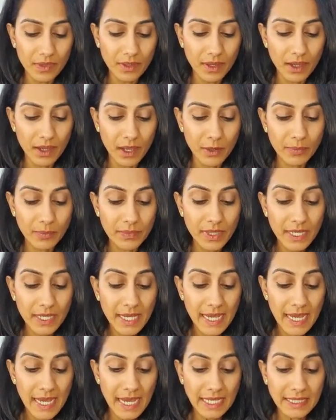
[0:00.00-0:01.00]
And
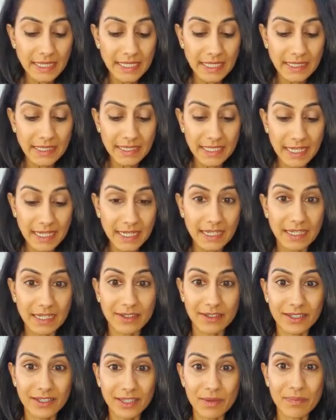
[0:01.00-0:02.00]
then
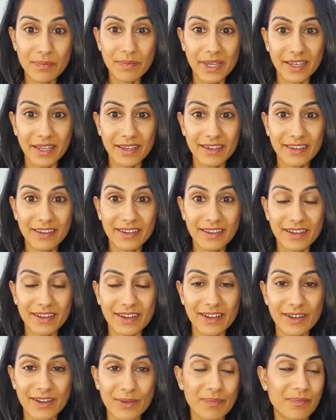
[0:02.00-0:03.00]
they can make
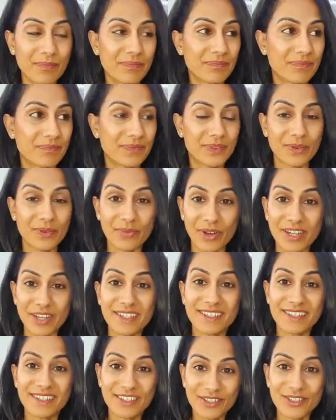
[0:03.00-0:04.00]
the right
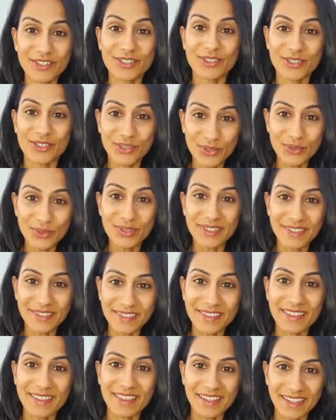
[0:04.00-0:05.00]
decisions and
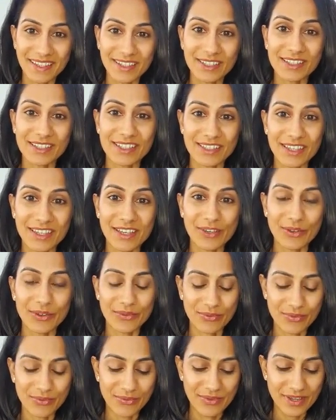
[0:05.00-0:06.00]
choices and things as they go
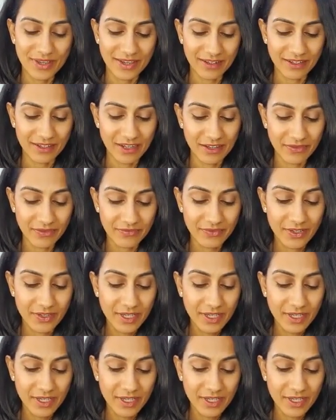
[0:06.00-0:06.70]
through their life.